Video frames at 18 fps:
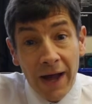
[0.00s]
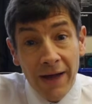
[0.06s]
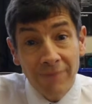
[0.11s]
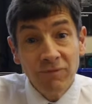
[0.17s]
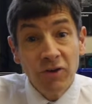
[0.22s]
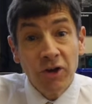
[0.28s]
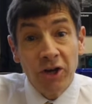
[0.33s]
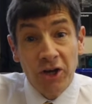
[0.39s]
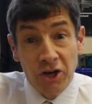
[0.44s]
I
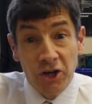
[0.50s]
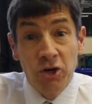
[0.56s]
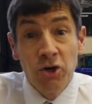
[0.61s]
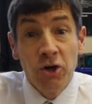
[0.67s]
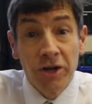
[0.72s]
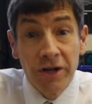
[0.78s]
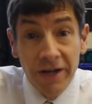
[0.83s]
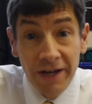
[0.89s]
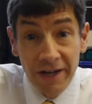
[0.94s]
haven't got a
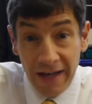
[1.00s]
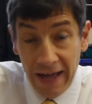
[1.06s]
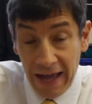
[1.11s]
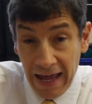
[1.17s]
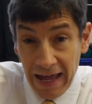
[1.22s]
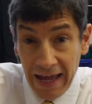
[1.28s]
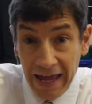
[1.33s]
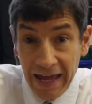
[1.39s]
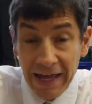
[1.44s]
cooker
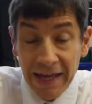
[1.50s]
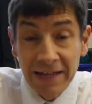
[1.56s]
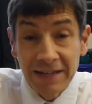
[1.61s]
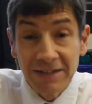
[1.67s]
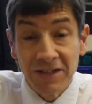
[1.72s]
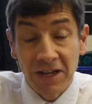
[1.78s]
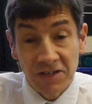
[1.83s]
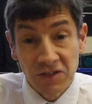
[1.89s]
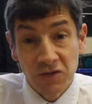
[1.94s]

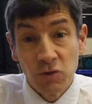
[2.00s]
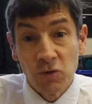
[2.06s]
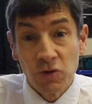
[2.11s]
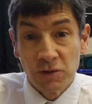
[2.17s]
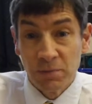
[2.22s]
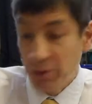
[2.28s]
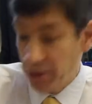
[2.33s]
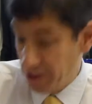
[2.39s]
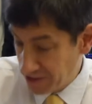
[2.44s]
and a
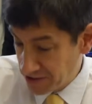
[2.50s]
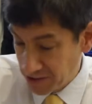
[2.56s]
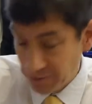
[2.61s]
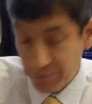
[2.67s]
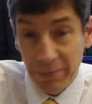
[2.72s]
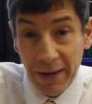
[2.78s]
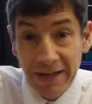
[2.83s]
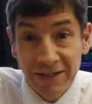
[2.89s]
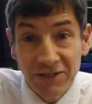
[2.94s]
saucepan and
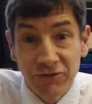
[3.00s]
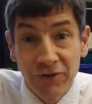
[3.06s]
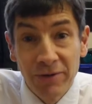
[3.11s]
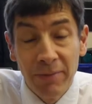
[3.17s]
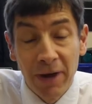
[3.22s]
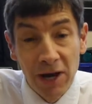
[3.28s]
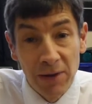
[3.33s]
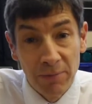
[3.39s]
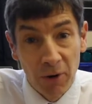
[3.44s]
some pasta in
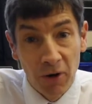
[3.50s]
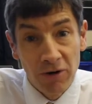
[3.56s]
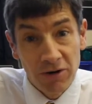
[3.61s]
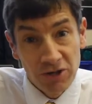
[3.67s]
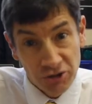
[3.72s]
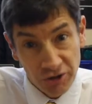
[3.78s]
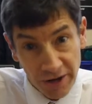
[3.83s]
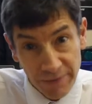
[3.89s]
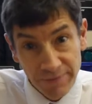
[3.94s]
my
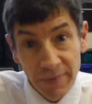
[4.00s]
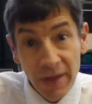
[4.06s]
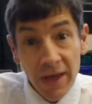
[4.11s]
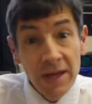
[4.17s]
laboratory.